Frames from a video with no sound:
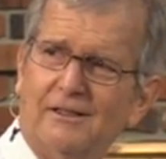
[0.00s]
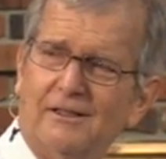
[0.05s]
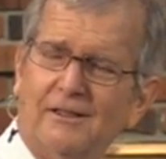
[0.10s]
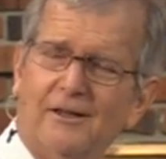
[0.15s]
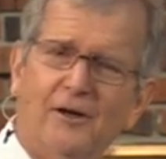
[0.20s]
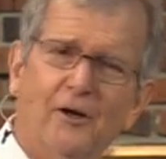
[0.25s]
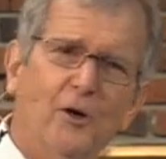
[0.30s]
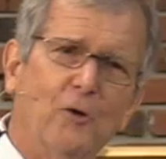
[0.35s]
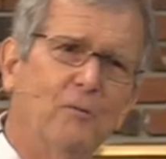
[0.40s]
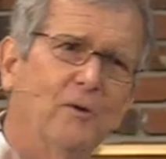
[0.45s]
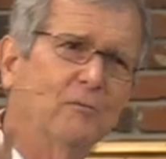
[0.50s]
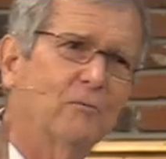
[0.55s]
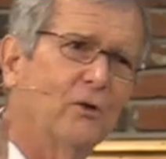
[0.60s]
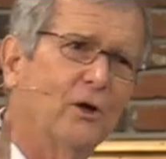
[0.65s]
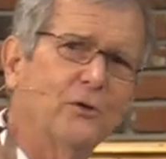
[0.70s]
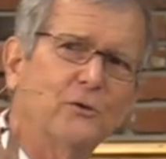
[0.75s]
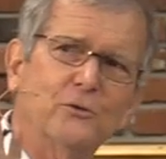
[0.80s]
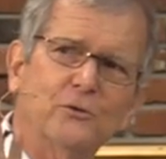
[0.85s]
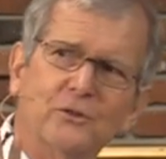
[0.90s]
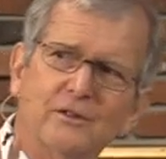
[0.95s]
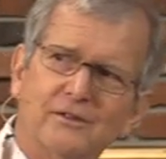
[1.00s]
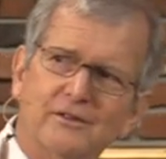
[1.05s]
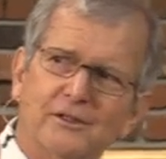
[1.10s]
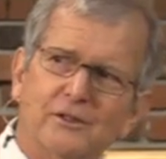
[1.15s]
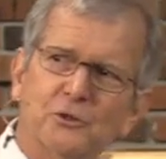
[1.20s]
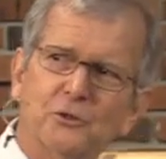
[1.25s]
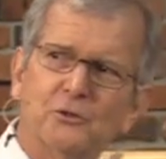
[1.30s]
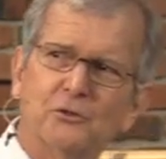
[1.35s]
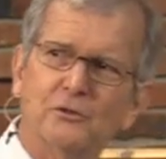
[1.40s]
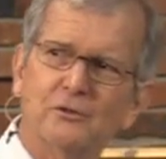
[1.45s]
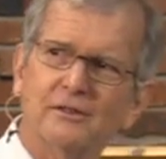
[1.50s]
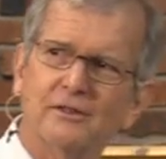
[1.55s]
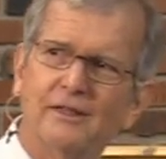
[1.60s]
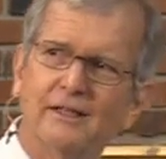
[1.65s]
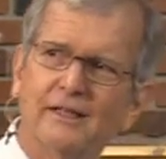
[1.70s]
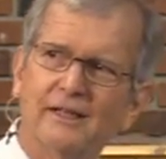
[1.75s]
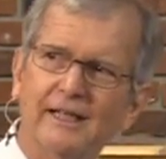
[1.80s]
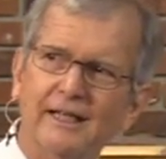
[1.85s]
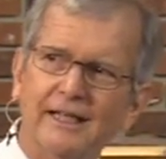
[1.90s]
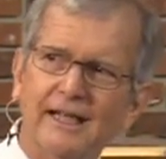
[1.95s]
Oh, but brothers and sisters,
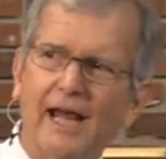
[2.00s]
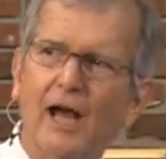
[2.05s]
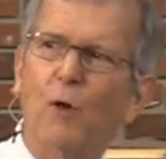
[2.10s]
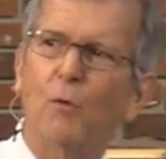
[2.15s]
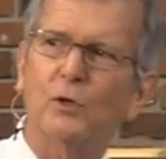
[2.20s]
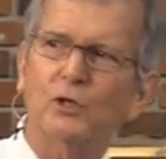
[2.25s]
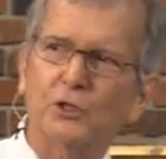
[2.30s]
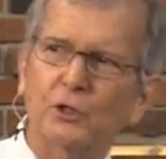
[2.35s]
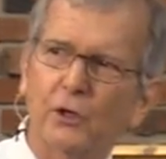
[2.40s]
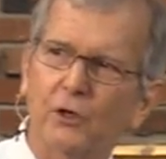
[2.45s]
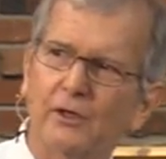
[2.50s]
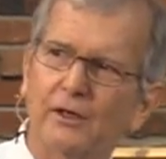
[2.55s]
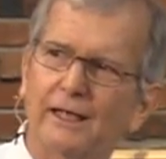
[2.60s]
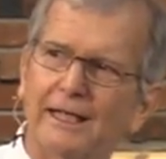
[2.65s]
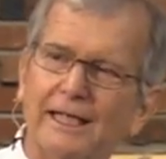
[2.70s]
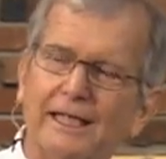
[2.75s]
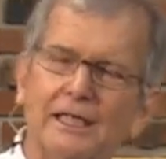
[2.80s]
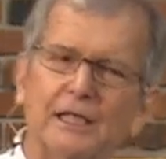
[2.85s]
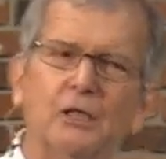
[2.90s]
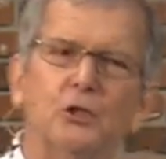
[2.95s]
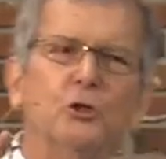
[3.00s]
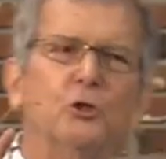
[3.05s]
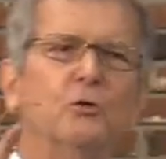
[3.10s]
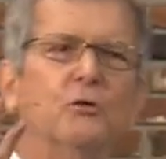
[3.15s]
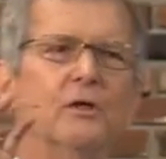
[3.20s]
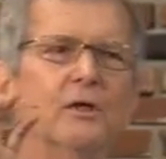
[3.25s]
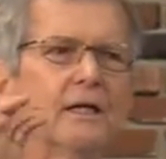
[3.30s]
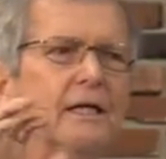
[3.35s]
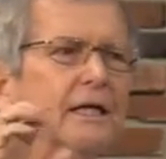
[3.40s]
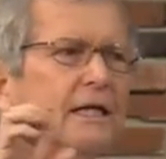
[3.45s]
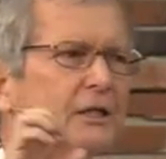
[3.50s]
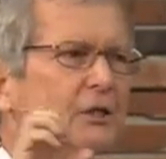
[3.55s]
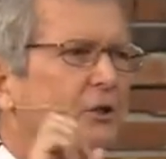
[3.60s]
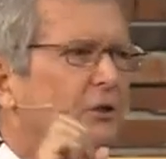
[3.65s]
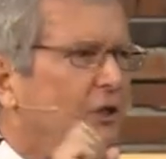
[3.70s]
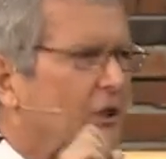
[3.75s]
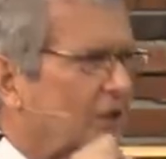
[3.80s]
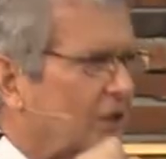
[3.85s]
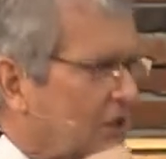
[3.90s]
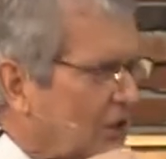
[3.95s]
now we're starting to get to the, to
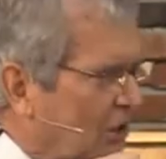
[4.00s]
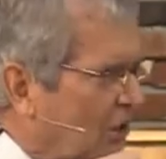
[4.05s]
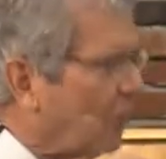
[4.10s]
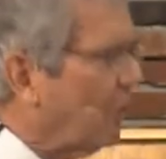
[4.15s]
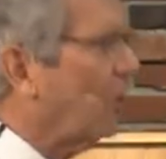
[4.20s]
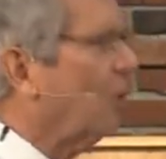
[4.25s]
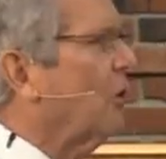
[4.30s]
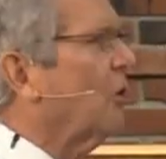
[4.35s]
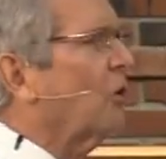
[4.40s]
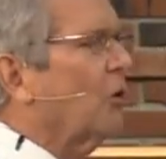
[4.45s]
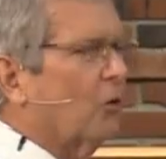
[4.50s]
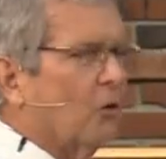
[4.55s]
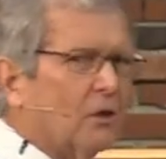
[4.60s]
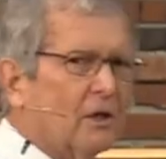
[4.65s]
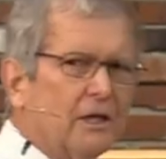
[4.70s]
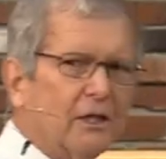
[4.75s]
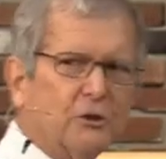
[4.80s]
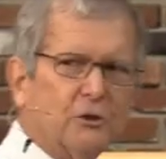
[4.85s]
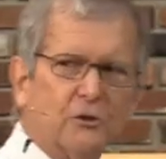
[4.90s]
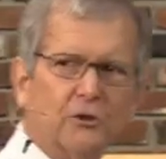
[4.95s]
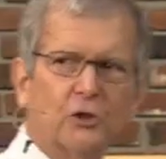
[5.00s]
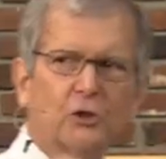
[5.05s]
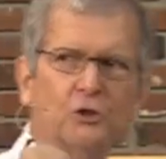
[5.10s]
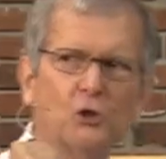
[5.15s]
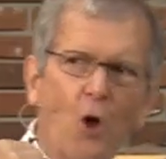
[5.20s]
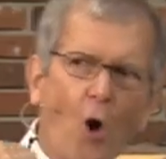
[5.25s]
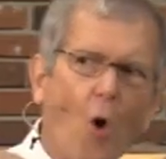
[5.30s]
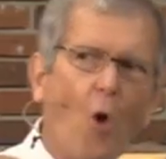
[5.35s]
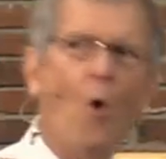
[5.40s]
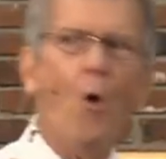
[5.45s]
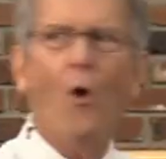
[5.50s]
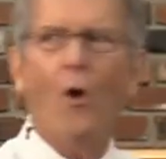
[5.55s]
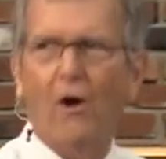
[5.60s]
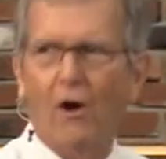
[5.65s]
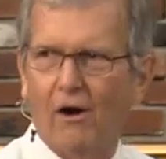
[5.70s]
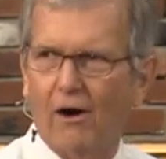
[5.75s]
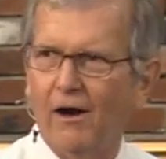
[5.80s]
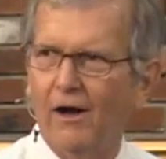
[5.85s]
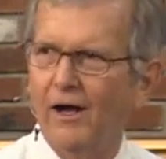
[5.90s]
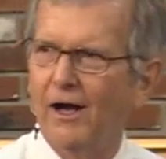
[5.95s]
the kernel, to the
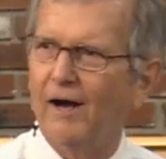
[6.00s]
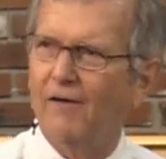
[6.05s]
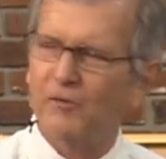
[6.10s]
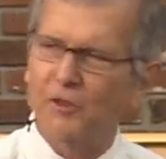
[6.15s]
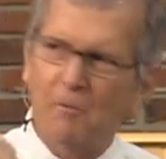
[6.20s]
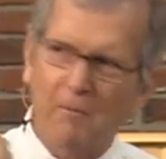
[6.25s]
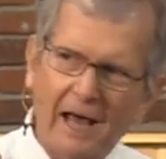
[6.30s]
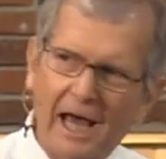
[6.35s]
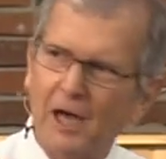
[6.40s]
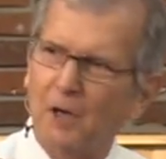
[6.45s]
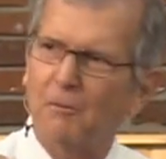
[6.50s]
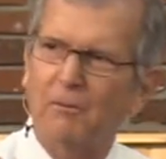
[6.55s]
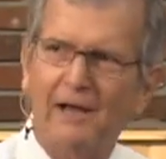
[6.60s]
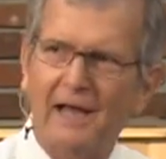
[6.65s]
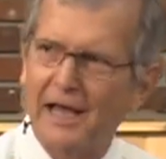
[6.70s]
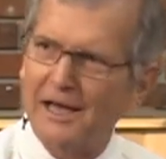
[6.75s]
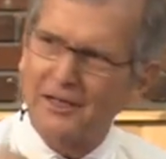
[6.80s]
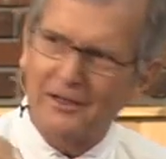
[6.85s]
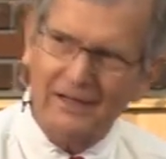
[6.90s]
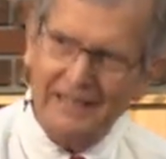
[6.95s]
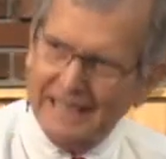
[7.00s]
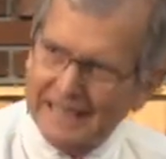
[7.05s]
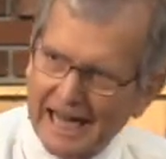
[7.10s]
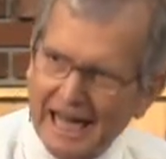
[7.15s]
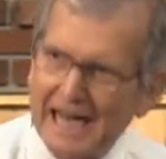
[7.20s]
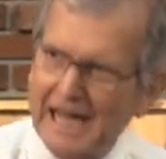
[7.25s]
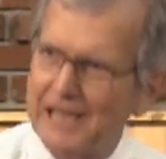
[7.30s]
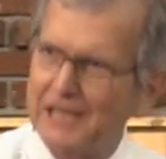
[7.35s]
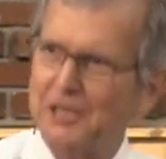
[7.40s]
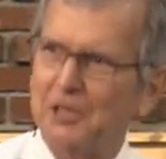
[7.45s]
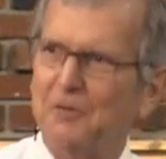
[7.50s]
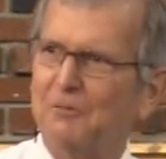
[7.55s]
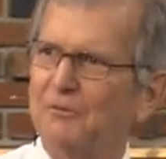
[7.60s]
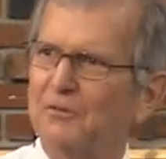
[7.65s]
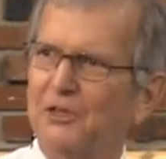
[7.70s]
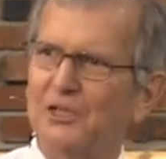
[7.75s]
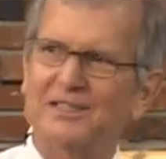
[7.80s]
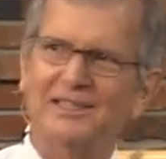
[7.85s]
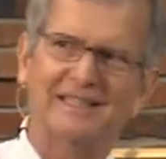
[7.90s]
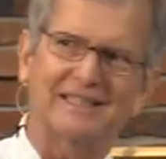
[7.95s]
core of the battle plan of the kingdom,
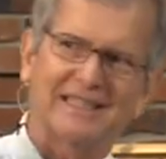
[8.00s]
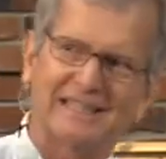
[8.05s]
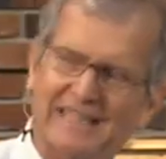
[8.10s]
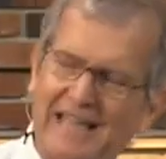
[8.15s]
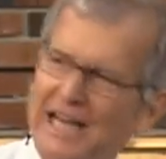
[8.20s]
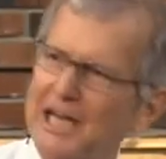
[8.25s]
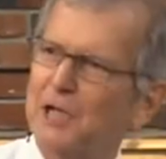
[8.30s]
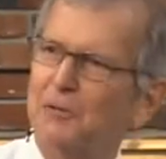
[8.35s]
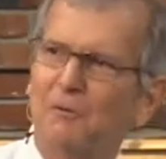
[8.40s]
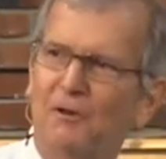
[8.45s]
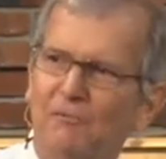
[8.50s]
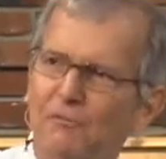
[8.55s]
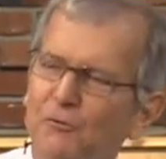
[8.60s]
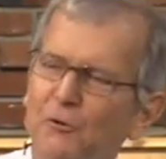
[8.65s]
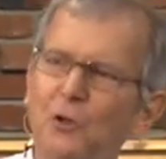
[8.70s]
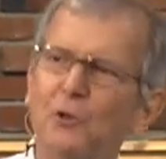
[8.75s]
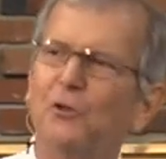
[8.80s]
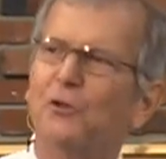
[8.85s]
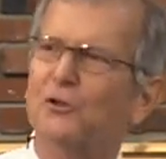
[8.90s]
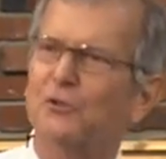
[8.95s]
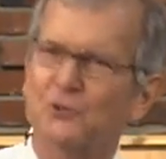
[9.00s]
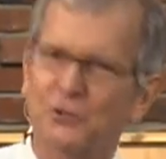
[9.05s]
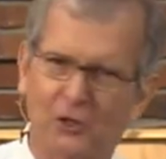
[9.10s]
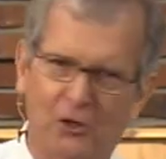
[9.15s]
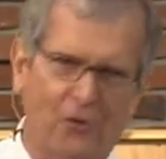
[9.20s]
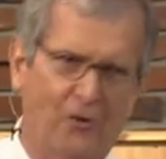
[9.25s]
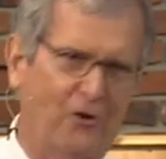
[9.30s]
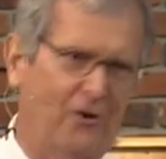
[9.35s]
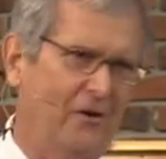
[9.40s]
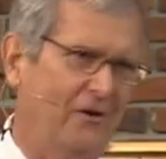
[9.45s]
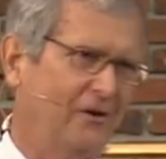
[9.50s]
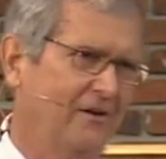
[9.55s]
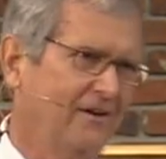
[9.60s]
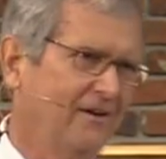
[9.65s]
the sustainable fruit of the sower.